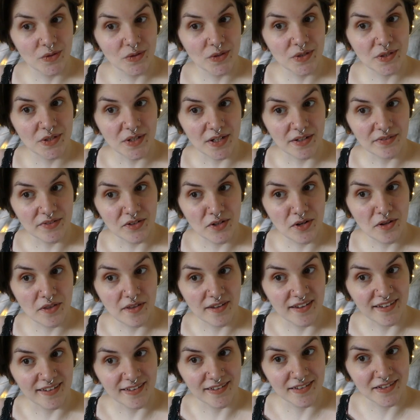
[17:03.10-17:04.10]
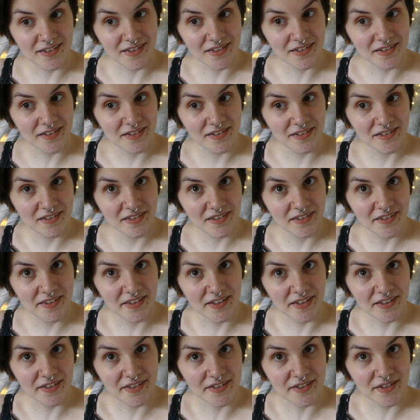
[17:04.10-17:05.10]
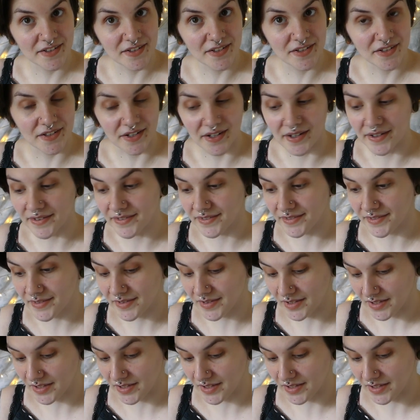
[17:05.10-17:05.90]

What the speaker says: Stuff and things. Things and stuff.